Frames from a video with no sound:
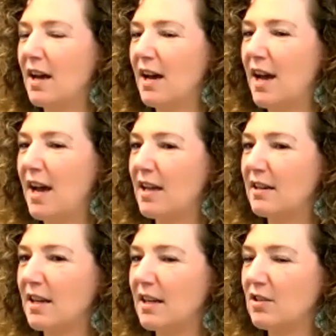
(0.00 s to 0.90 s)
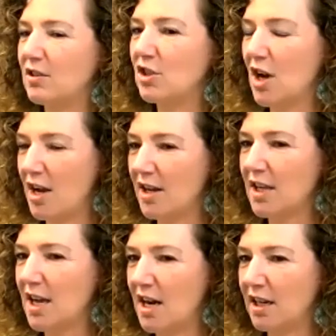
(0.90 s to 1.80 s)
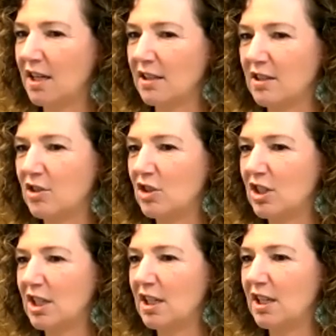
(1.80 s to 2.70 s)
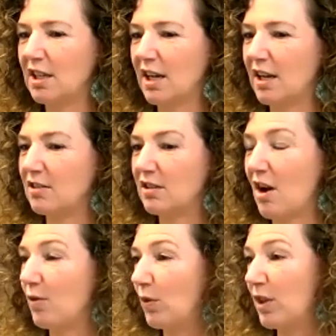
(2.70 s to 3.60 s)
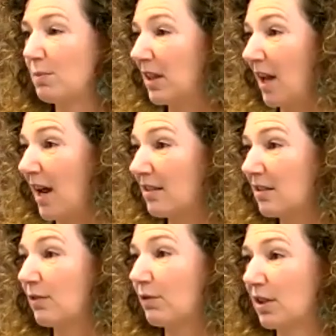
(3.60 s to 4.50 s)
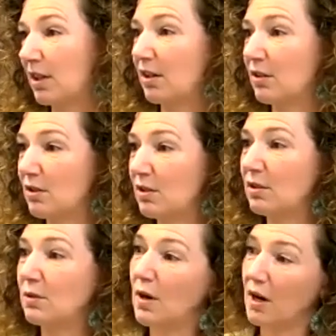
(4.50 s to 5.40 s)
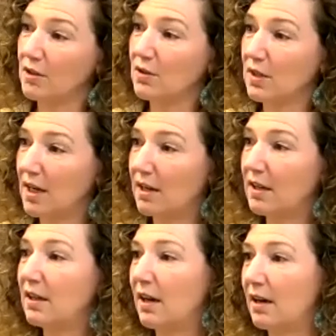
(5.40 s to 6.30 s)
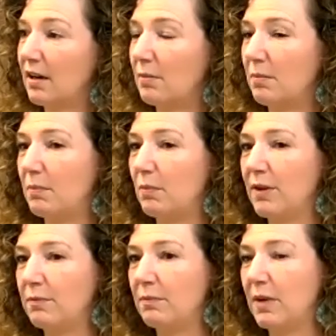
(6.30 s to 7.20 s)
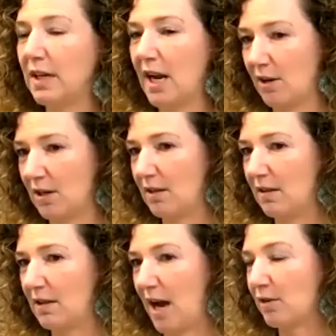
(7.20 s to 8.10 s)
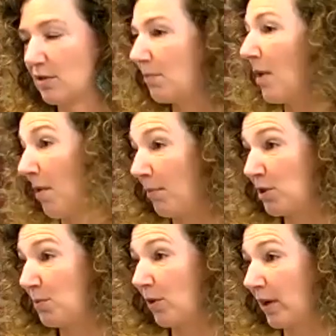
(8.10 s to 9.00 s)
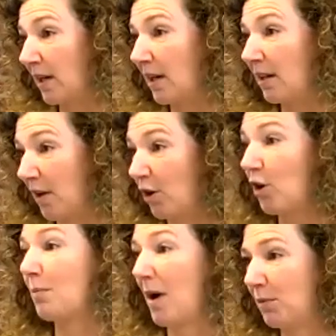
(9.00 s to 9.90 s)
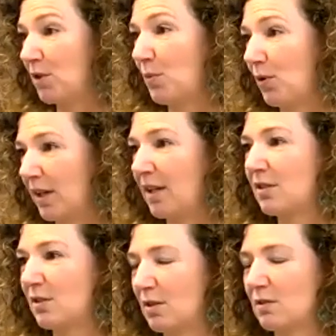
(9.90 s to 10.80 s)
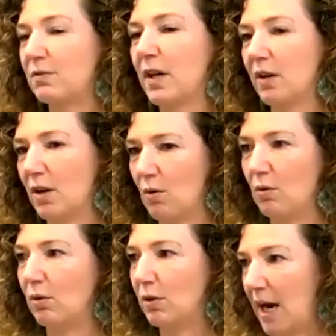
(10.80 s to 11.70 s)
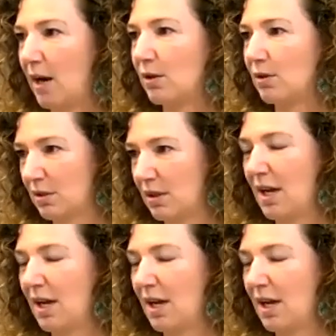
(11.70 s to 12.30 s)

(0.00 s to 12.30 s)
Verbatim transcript: And Gianna, the youngest, she has gone with me the last several years to Austria. We've inherited the house that my mom was born in and that her mom was born in. So this very old house